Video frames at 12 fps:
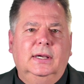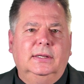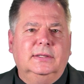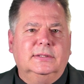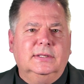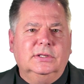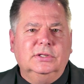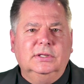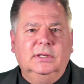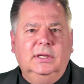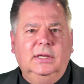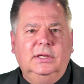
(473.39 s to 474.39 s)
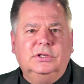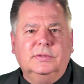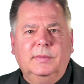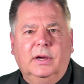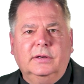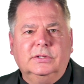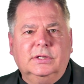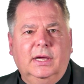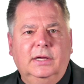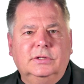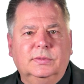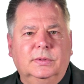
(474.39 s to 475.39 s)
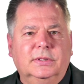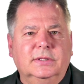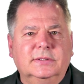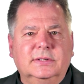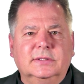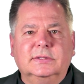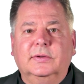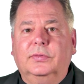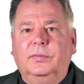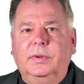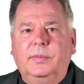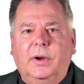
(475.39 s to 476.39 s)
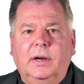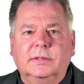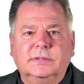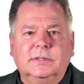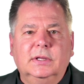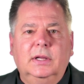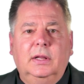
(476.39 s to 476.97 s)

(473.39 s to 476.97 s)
A decision in each marriage case will consist of 3 parts: